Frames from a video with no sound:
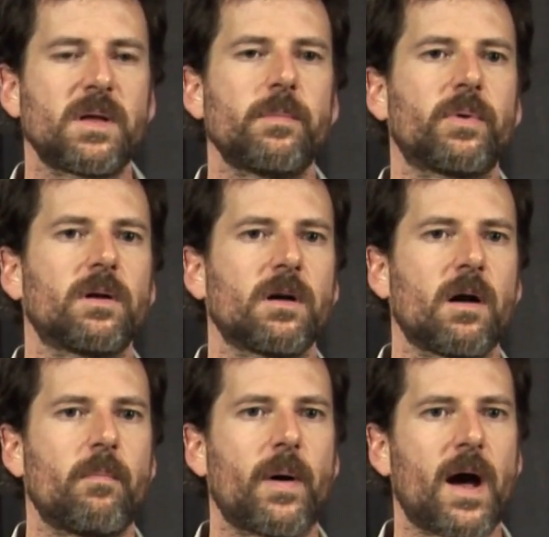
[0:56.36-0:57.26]
people
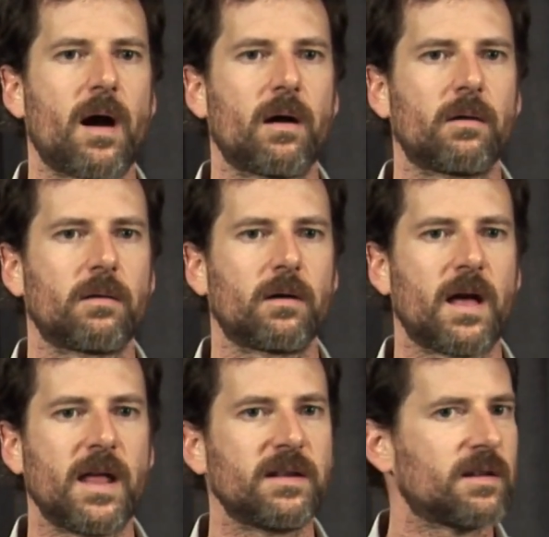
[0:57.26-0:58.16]
about
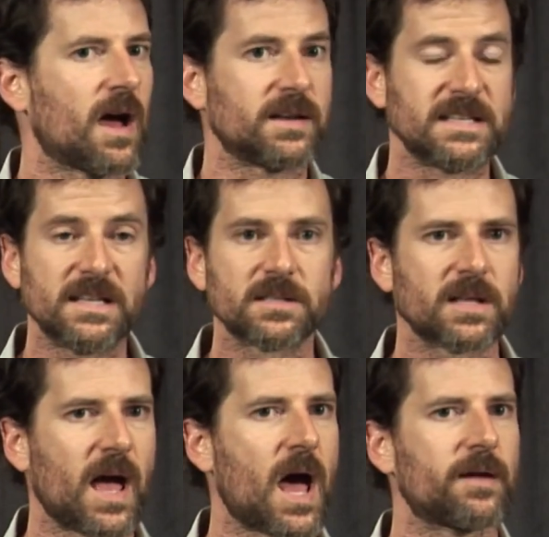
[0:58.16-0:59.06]
any ideas
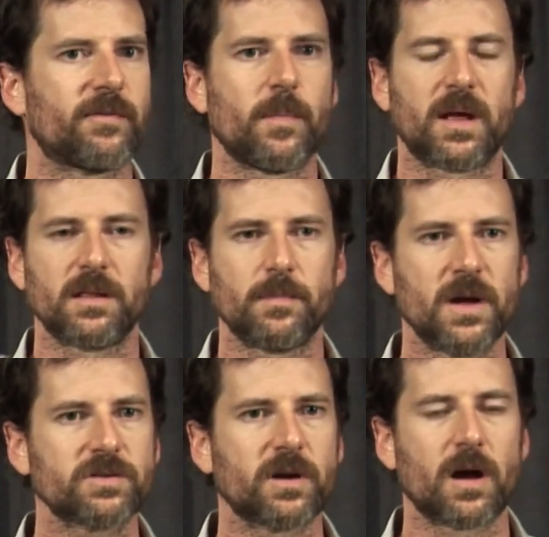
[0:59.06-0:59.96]
they had for making the
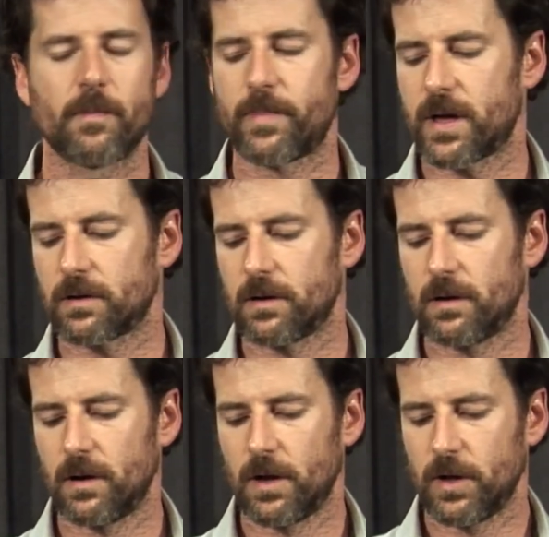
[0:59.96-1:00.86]
measuring cup better,
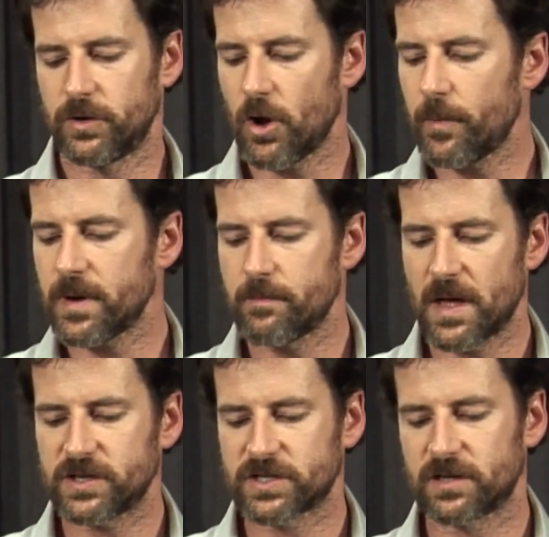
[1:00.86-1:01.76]
nobody
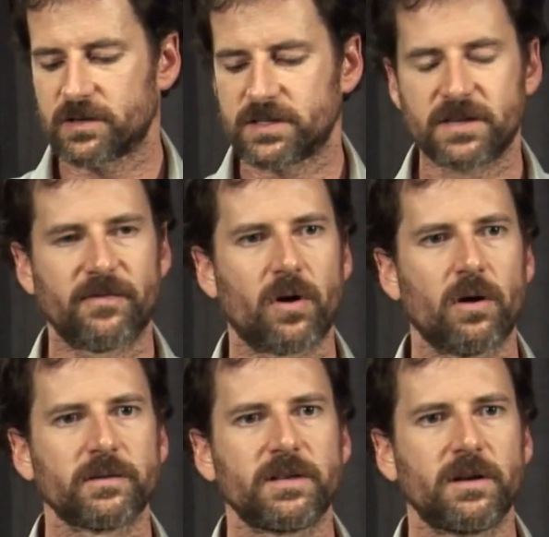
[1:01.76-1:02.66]
mentioned the
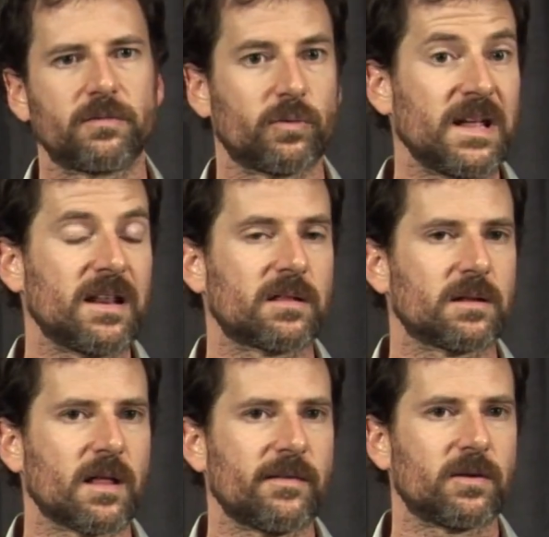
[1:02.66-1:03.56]
difficulty of reading the
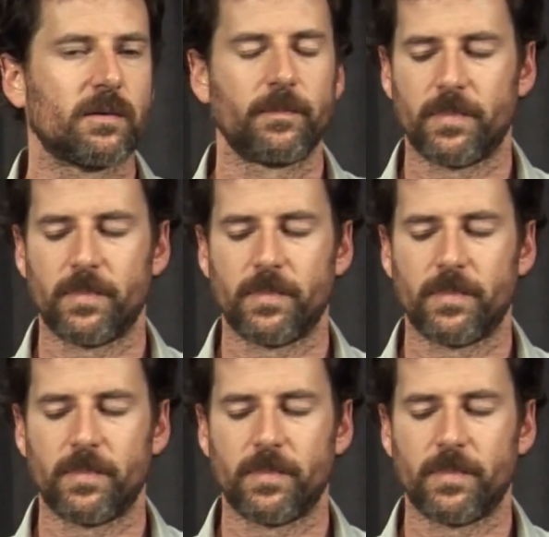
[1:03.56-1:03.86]
level.